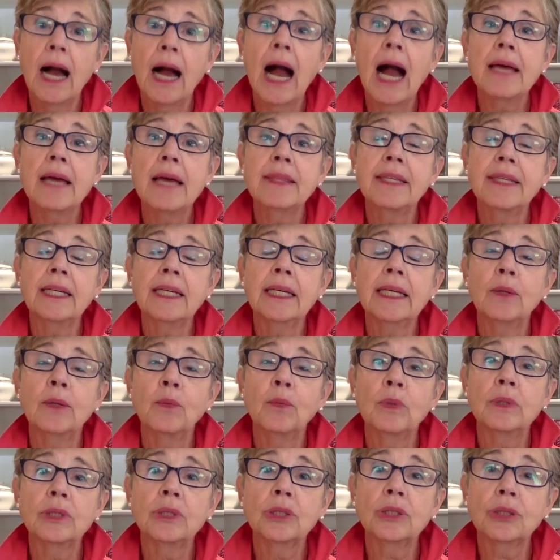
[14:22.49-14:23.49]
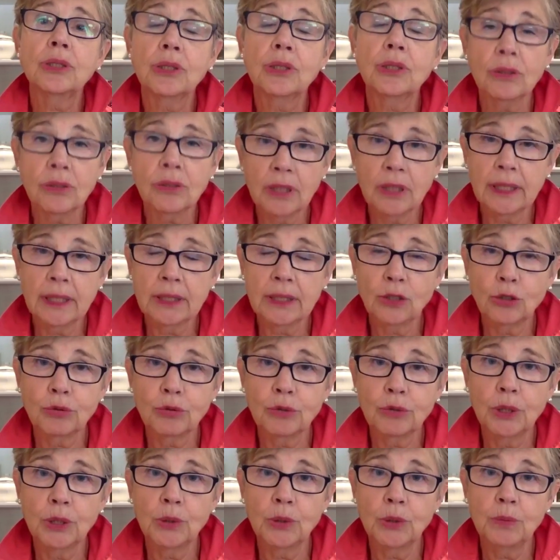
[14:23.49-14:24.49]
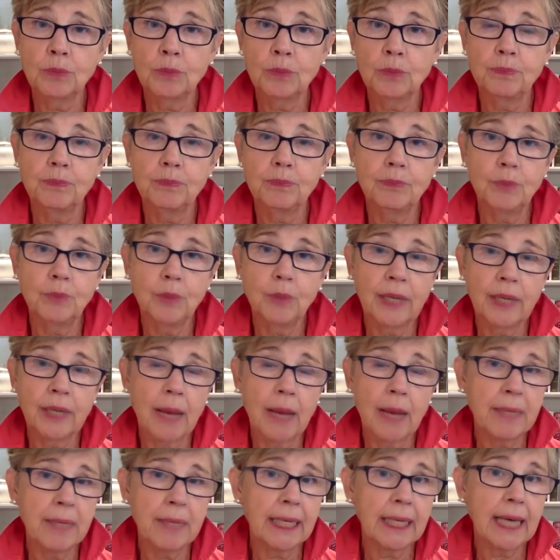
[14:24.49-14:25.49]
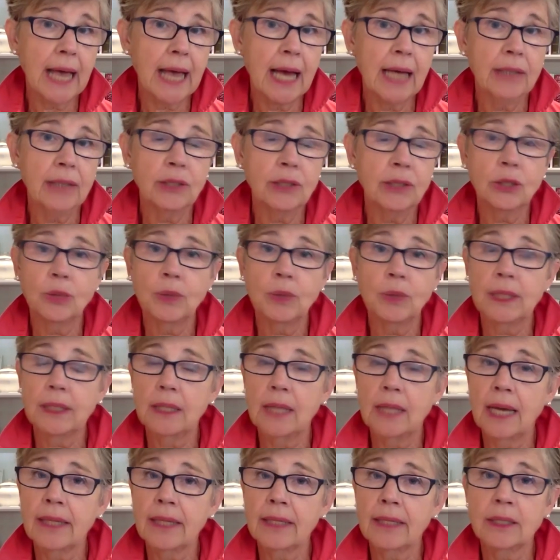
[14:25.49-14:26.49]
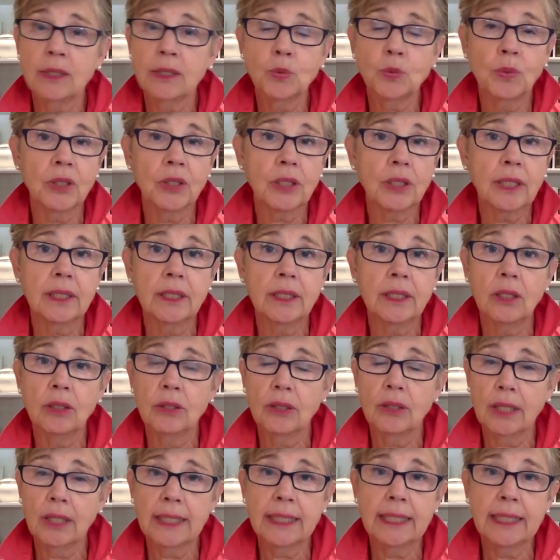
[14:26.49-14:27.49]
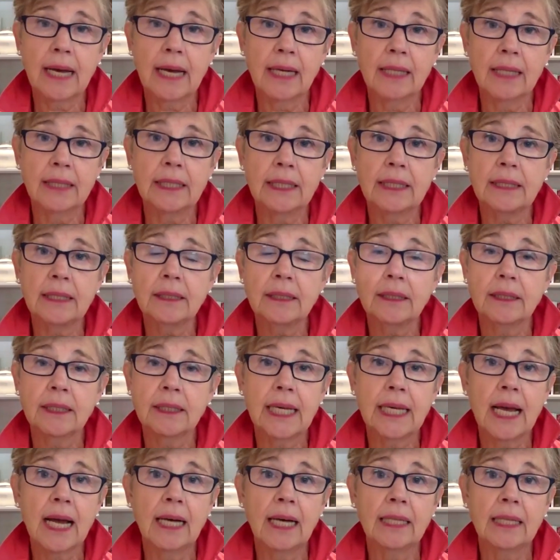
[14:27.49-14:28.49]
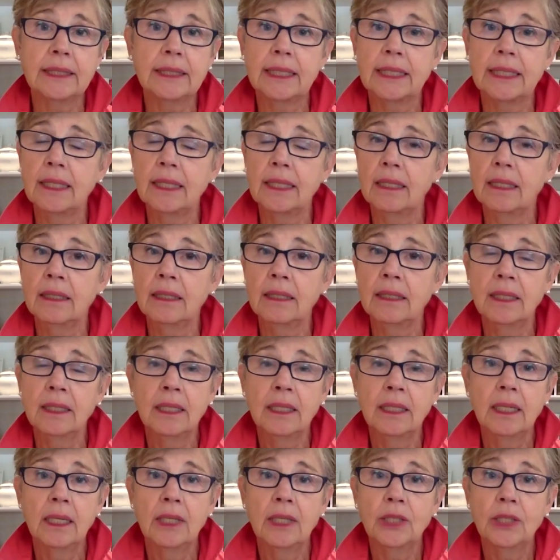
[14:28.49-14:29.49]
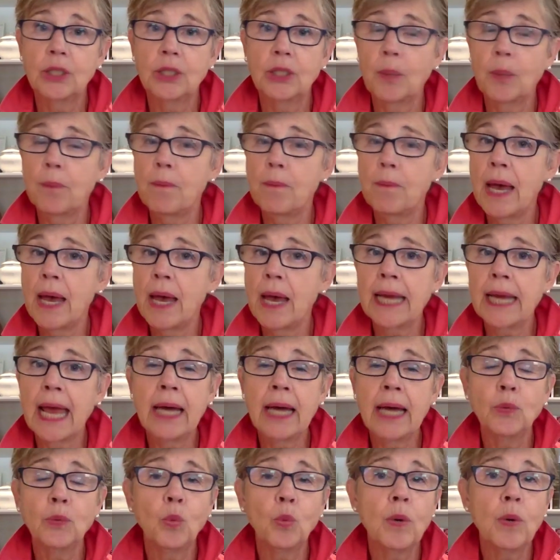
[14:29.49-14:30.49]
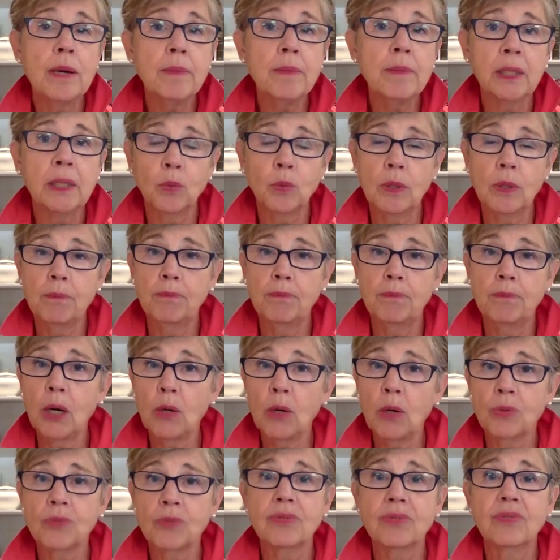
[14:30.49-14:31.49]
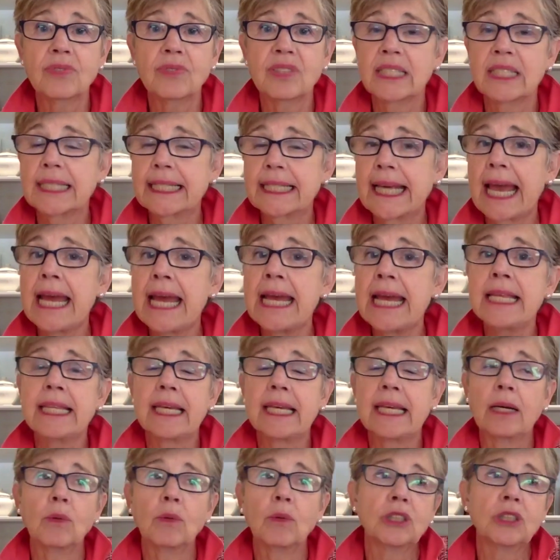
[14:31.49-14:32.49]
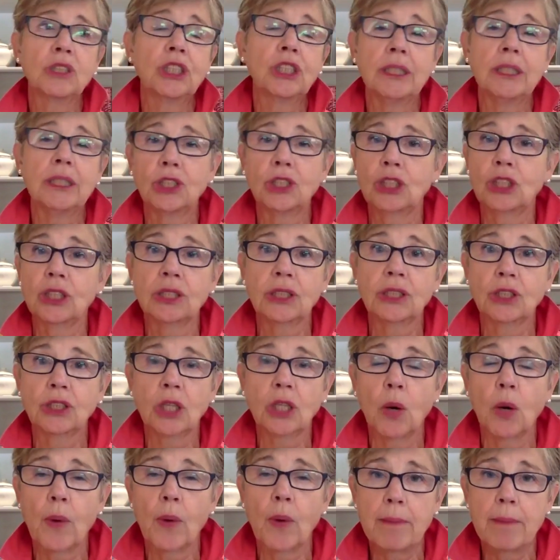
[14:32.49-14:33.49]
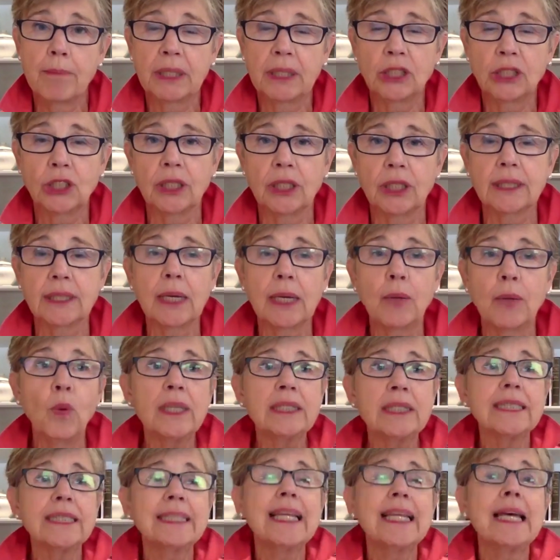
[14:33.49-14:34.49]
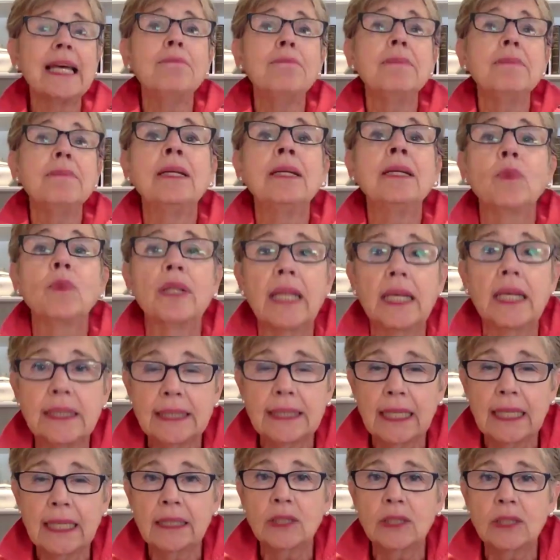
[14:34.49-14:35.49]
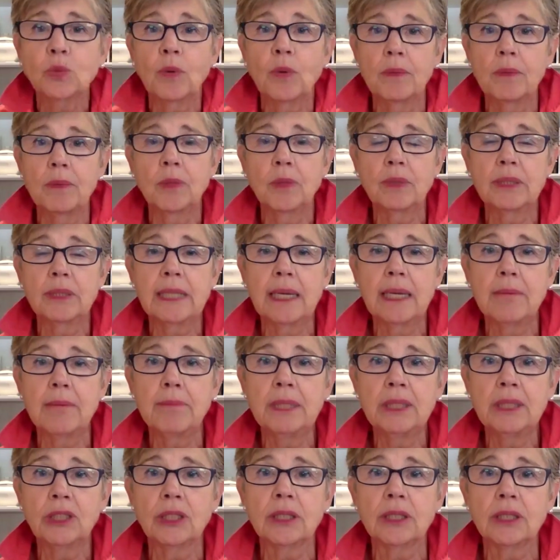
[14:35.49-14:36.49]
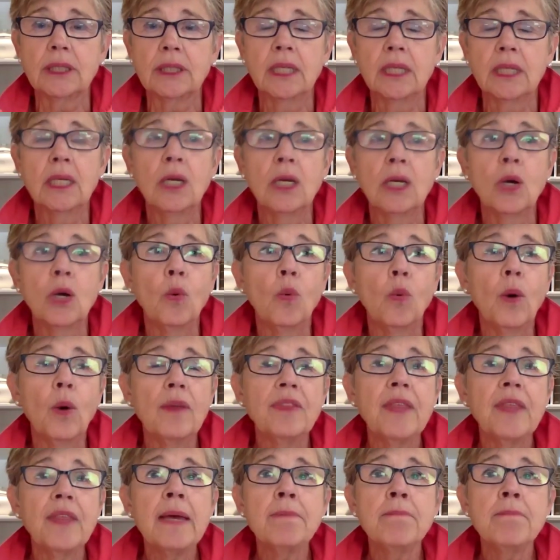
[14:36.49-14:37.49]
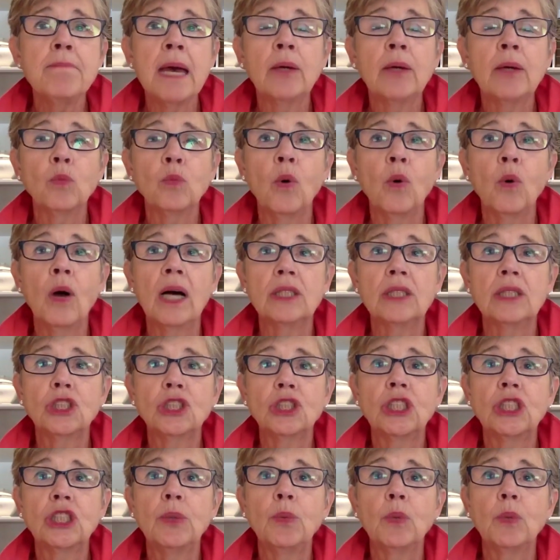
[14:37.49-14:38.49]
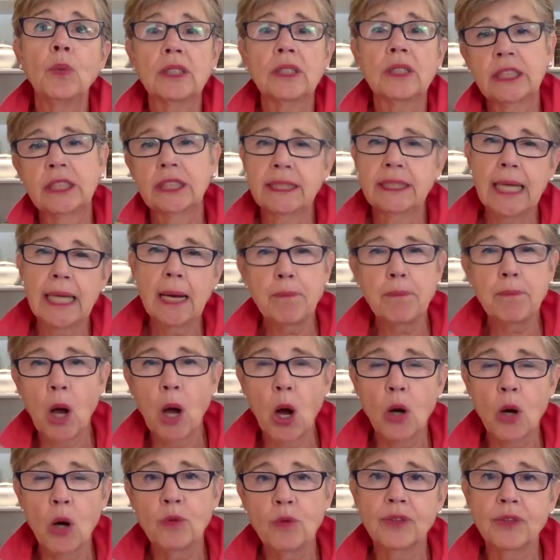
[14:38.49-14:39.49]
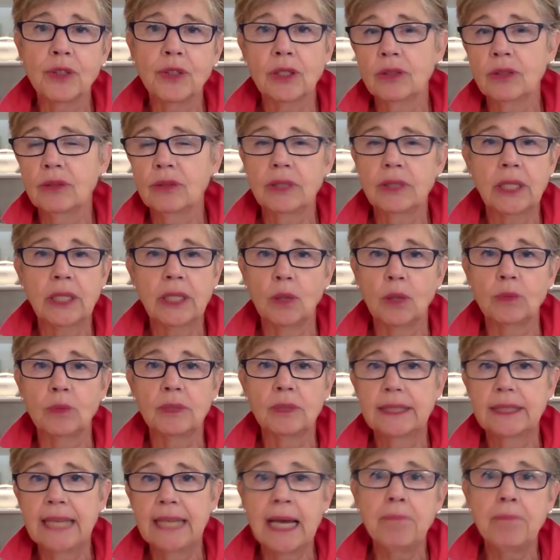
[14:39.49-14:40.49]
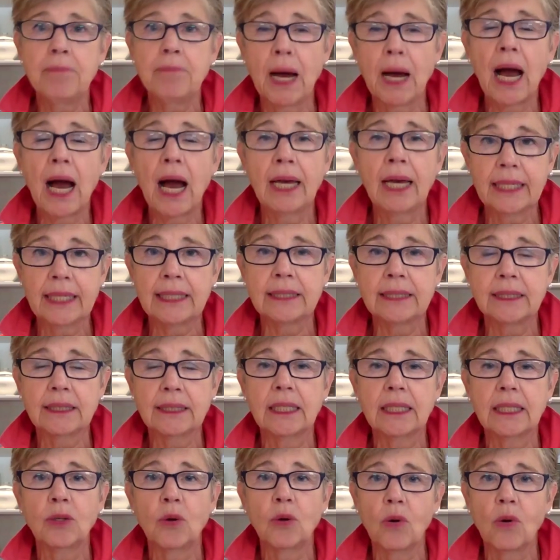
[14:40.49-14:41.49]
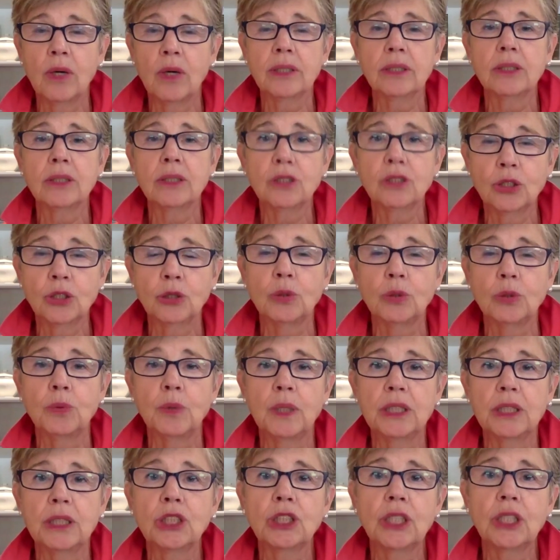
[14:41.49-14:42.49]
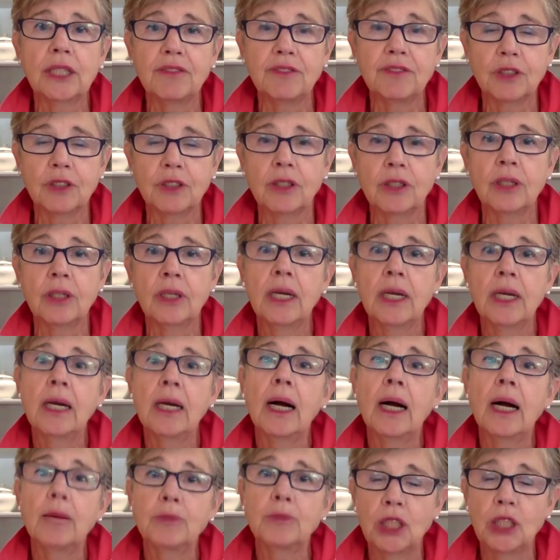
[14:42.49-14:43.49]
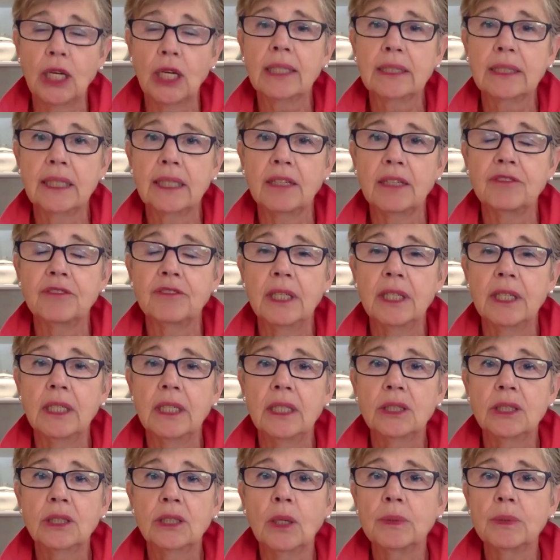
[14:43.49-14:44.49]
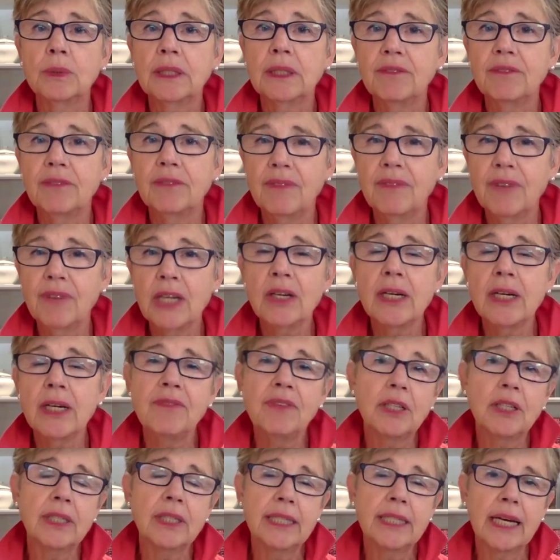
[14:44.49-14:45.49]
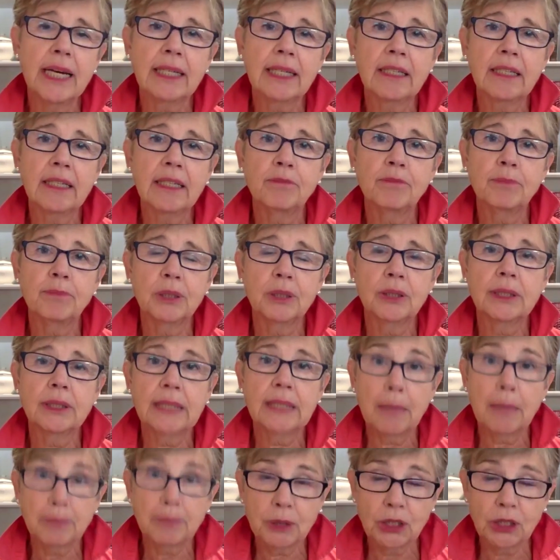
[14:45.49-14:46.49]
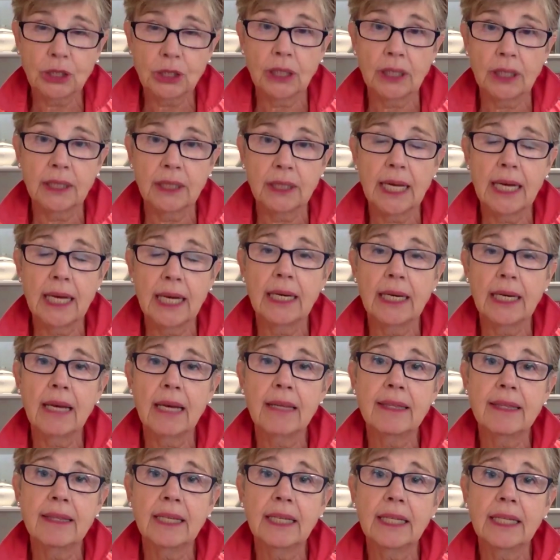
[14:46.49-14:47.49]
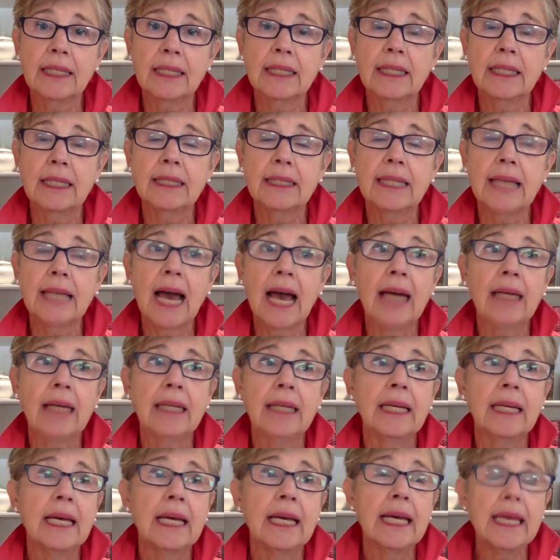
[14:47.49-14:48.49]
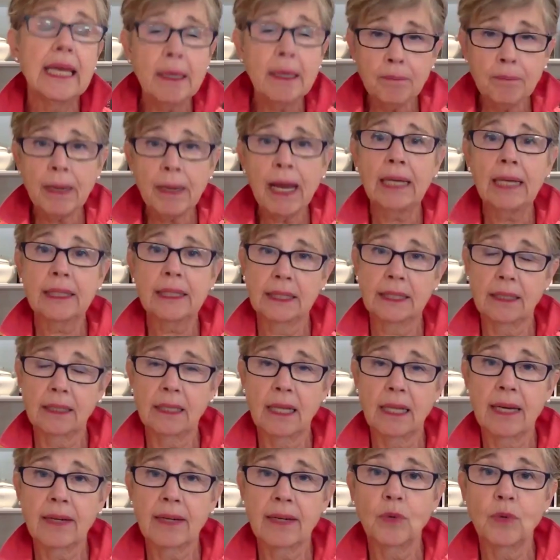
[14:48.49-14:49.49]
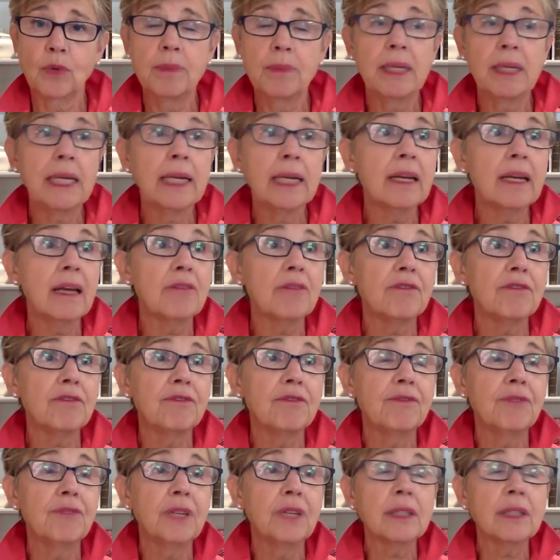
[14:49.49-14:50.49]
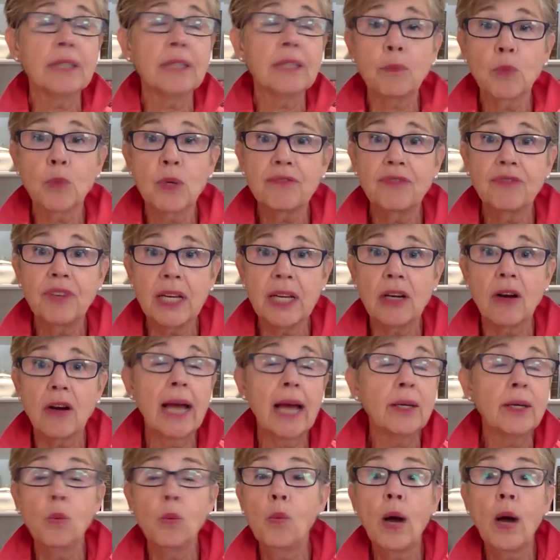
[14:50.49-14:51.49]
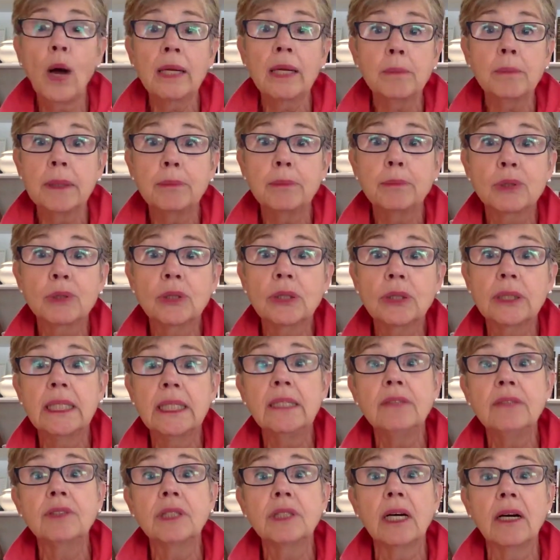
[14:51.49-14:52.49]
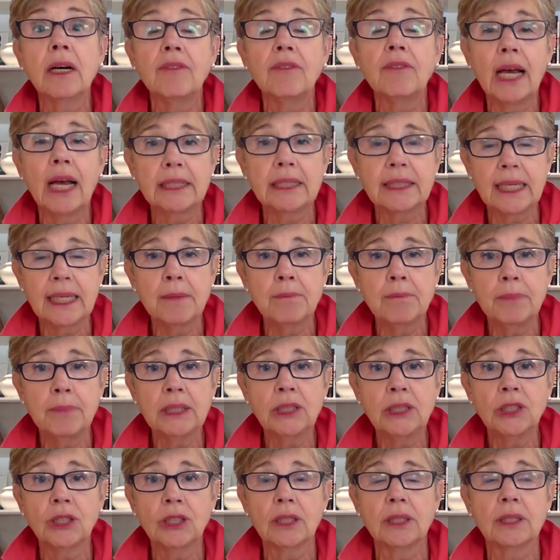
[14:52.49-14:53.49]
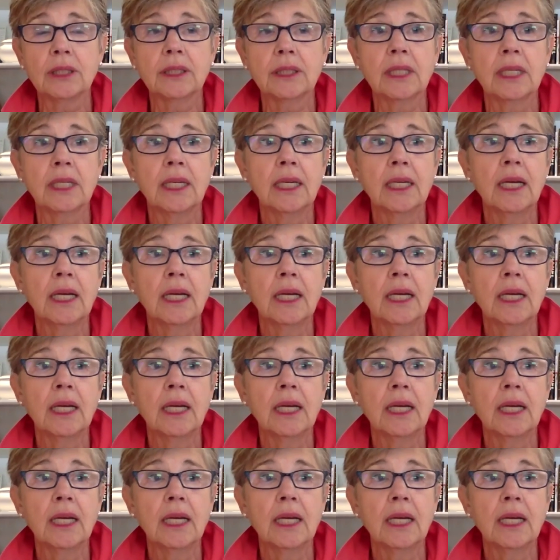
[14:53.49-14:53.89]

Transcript: I think it was certainly true when I began doing a lot of this work in the early 90s. The idea you know, men and women were both scathing. Well, she's just so ambitious. And what did they mean when they said this woman was ambitious? What they meant was she will step over, you know, dead bodies in order to achieve her objective. So it was a very, very negative perception. And I think that that impacted a lot of women and it filled them with fear. I don't want to be perceived of mm-hmm. as ambitious.